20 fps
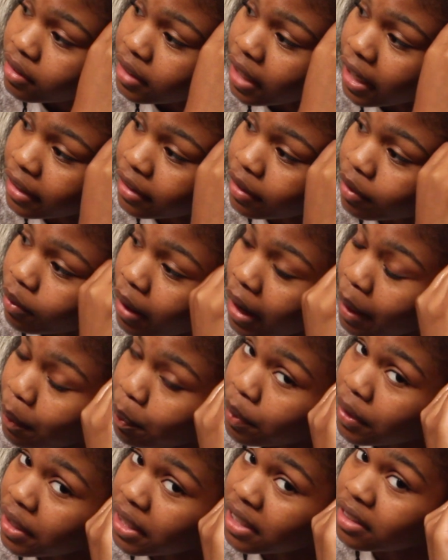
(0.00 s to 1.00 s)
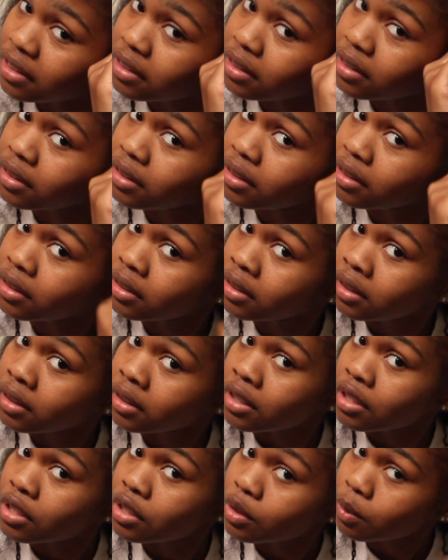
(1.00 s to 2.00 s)
Take the right piece,
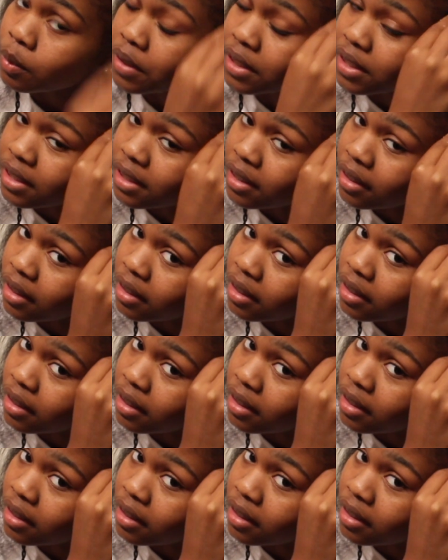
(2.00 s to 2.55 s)
twist it